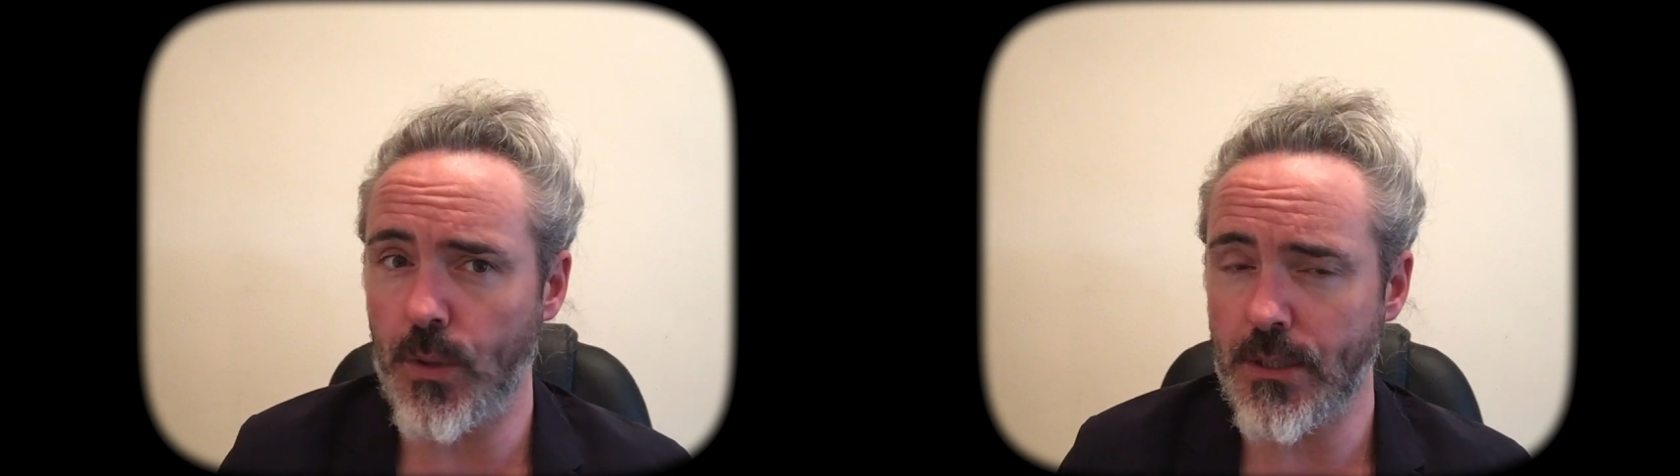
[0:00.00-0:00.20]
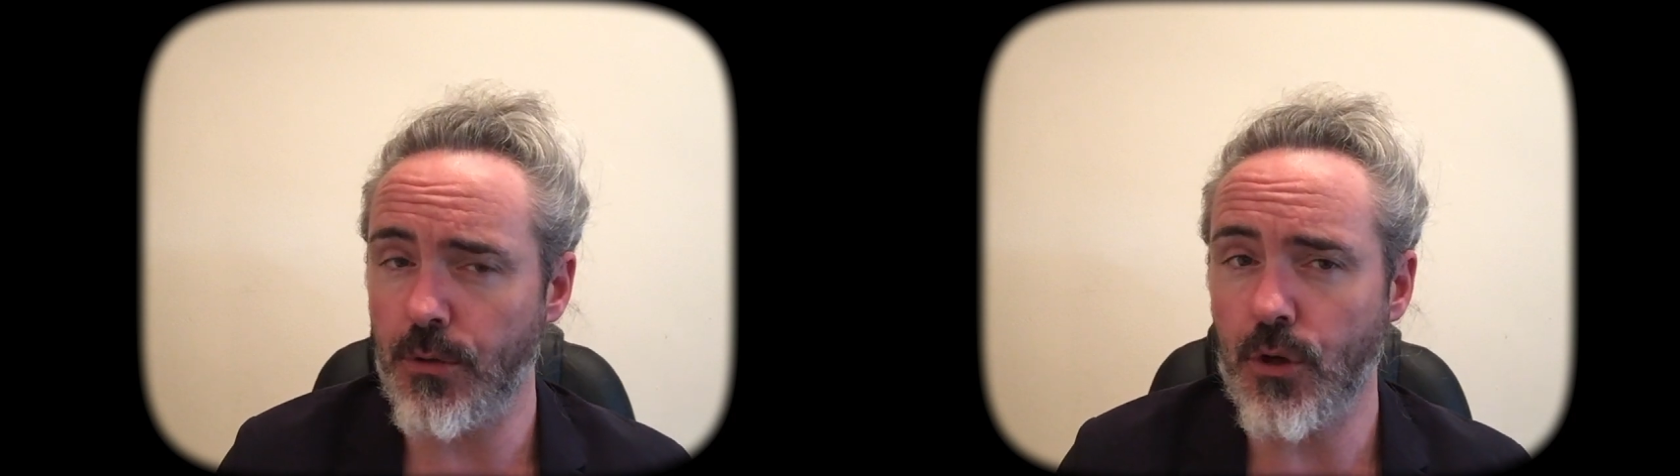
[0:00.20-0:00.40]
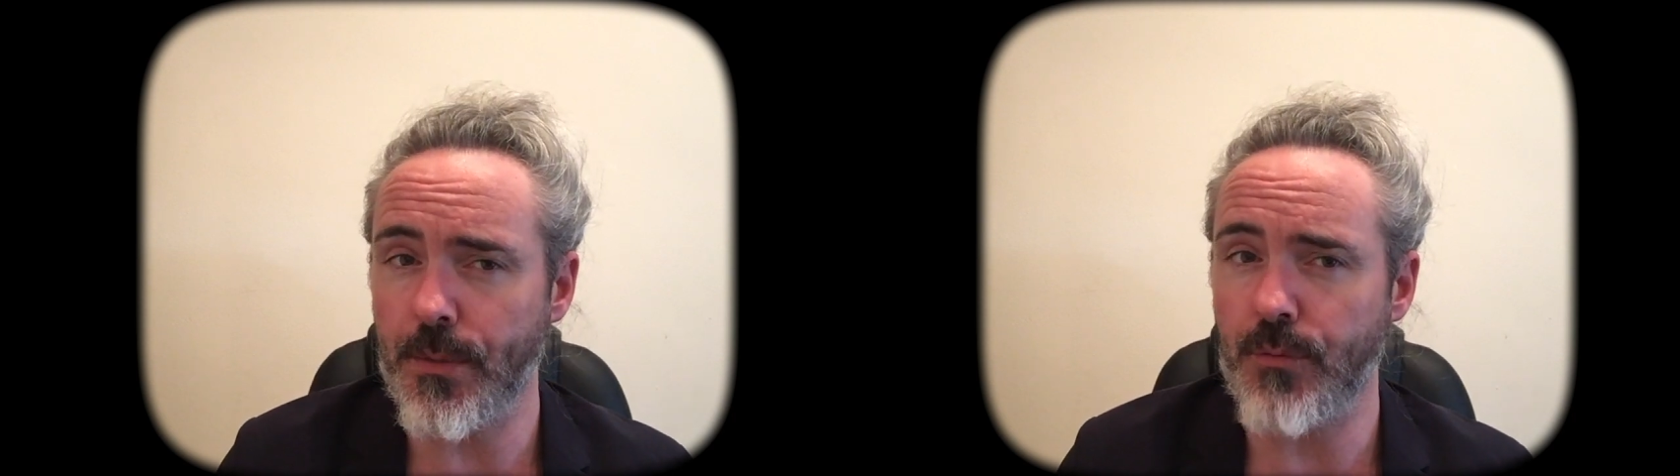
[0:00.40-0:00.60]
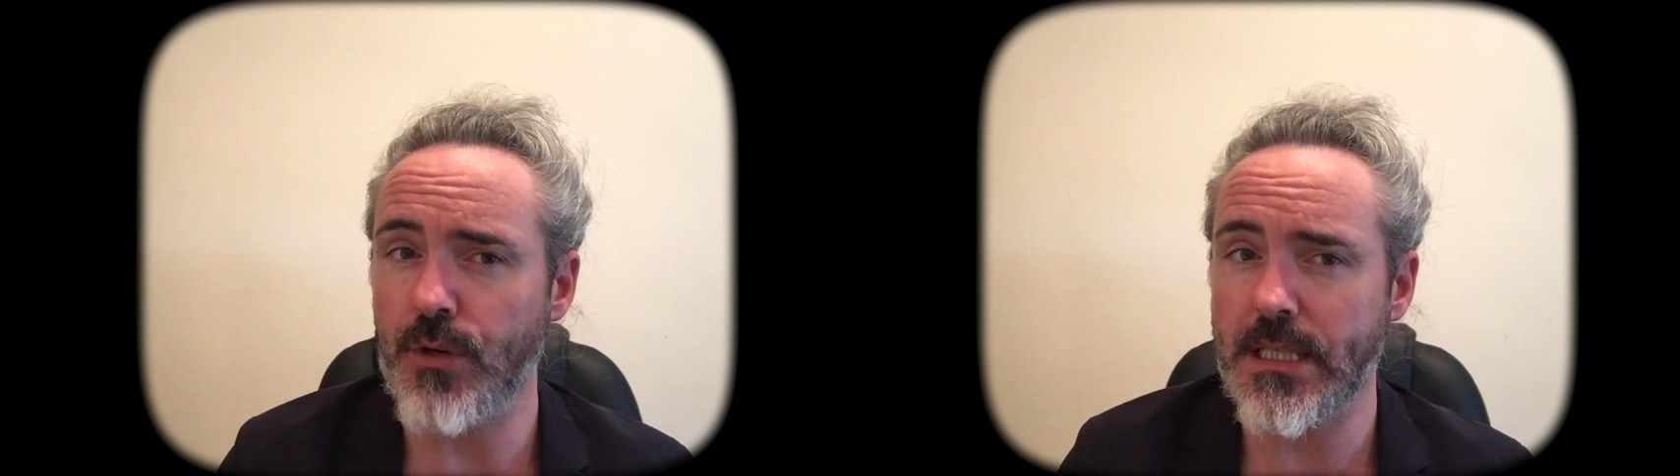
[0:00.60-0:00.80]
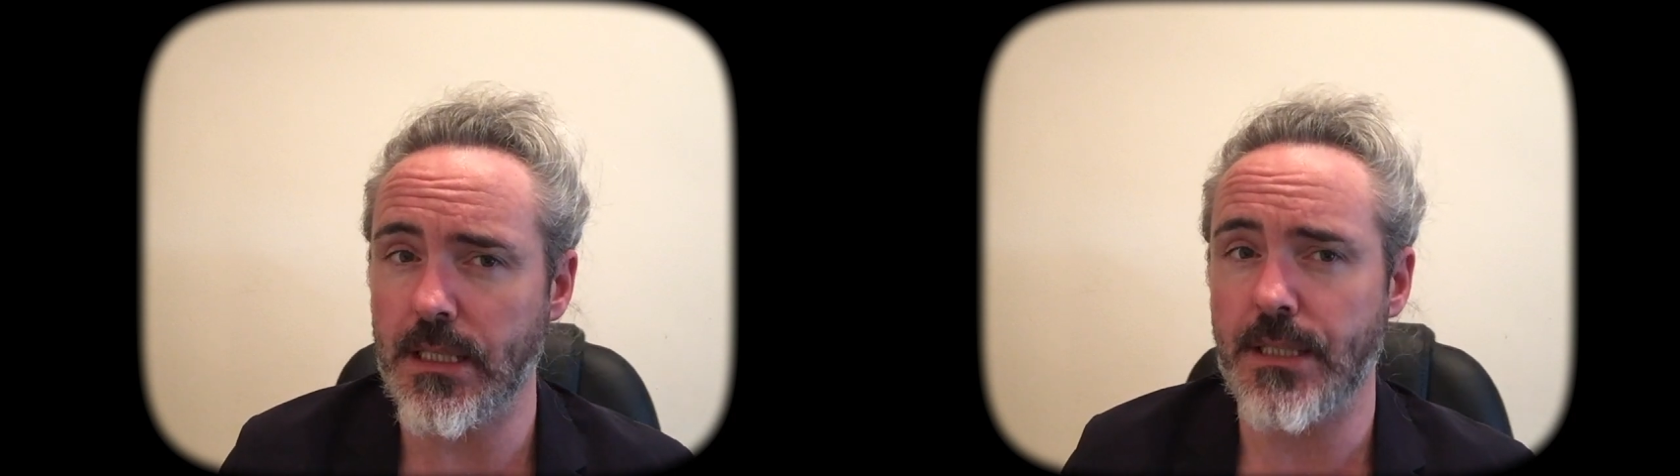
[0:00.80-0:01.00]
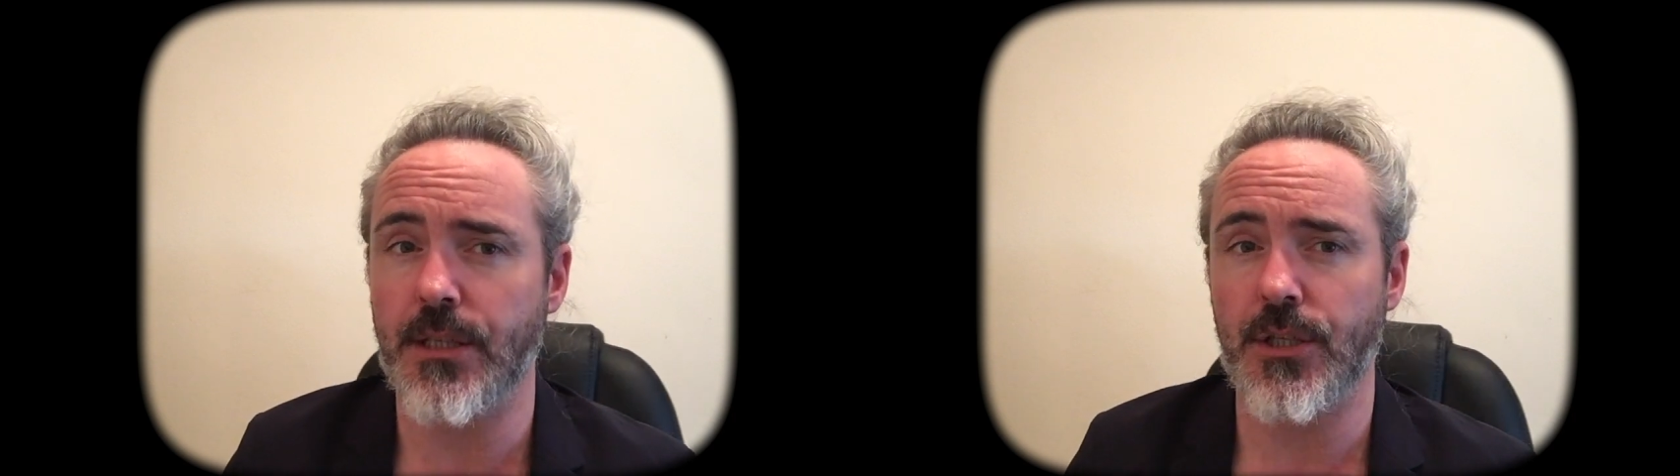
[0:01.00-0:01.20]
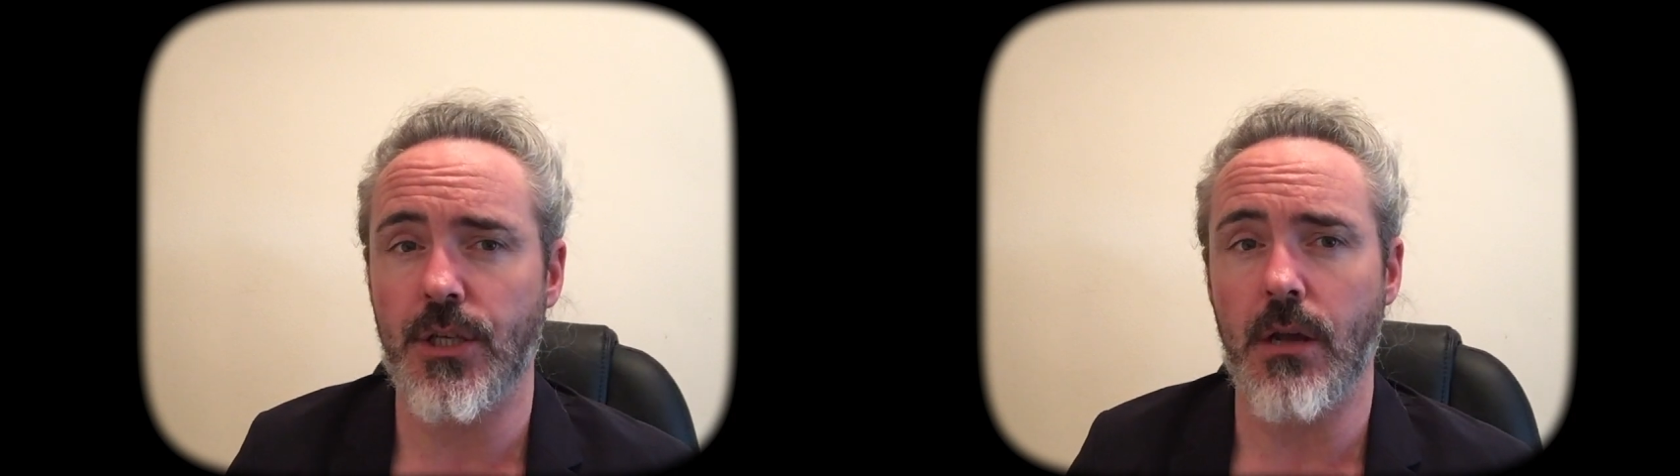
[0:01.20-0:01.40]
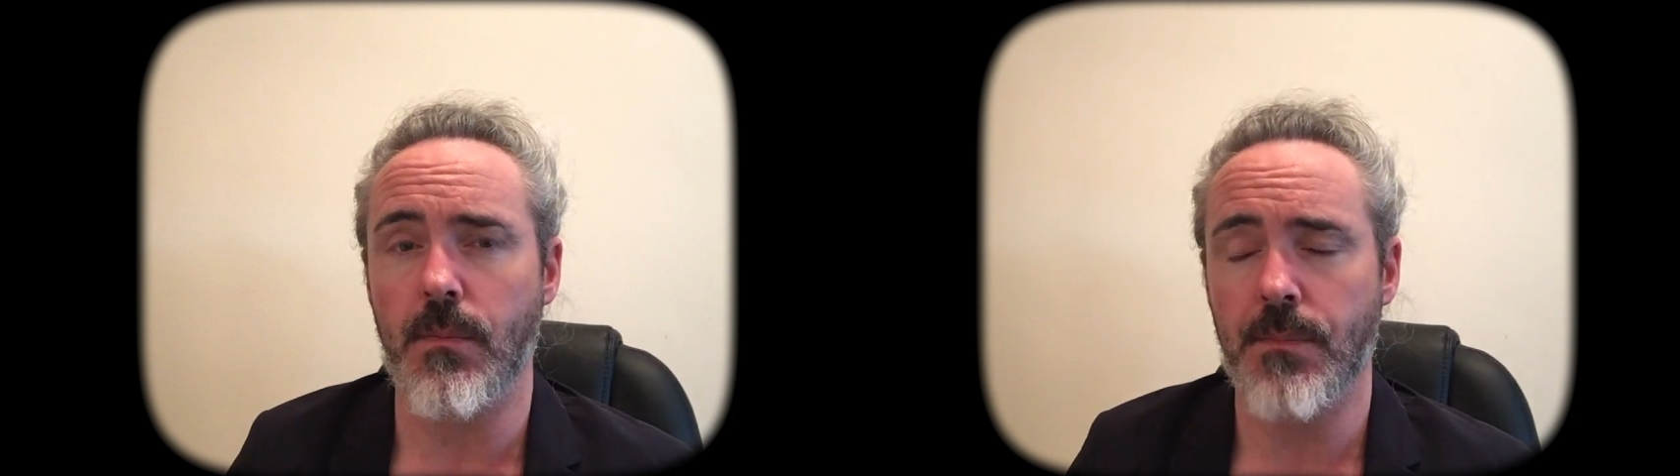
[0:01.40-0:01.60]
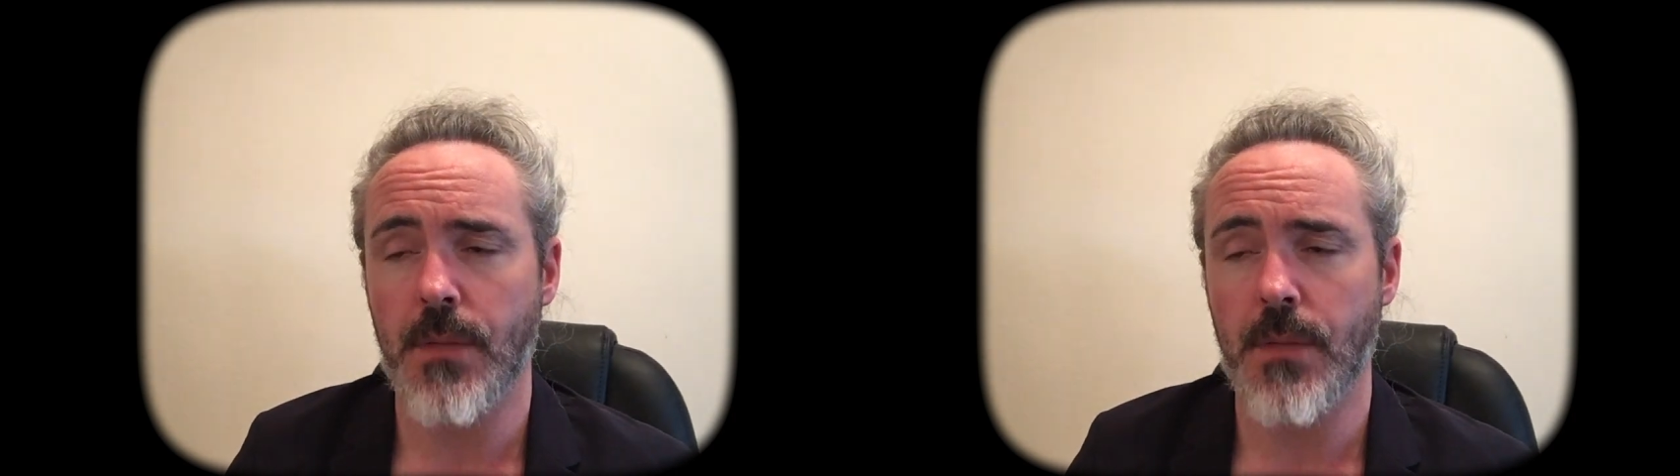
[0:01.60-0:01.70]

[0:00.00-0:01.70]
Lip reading: It's only come in recently to the show.